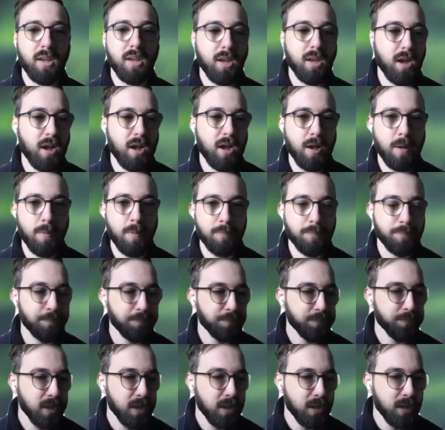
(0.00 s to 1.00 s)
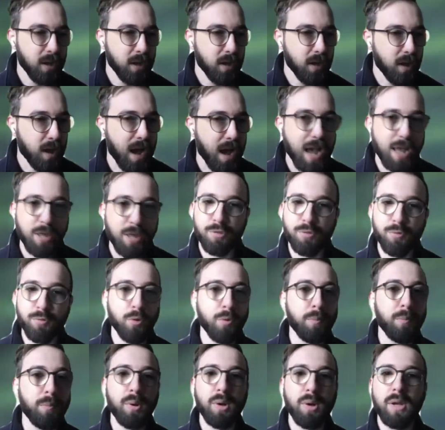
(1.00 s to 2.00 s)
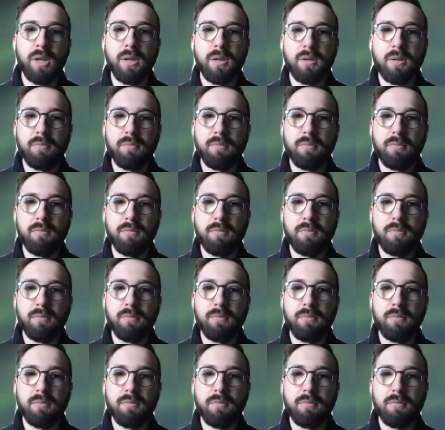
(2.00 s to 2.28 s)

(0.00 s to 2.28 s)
high throughput